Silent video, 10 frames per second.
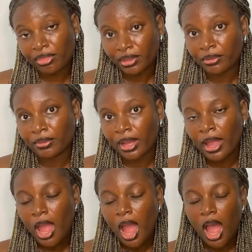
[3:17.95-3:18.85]
area,
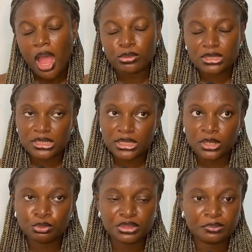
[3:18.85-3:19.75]
I would say
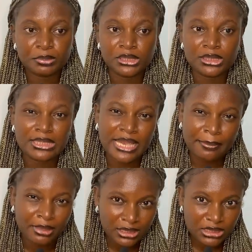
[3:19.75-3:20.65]
would be time
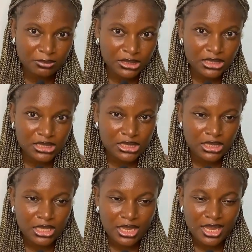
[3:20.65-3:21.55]
management,
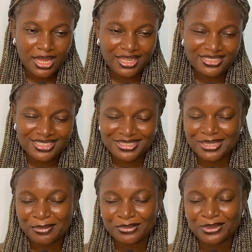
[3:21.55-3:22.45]
and
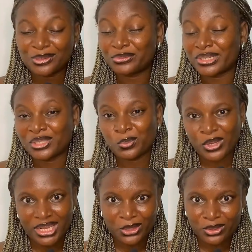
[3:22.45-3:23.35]
I'm already
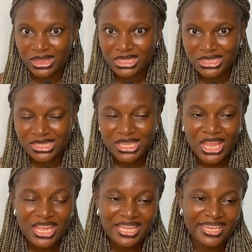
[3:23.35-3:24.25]
working on this.
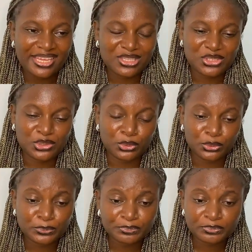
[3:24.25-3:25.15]
Yes, so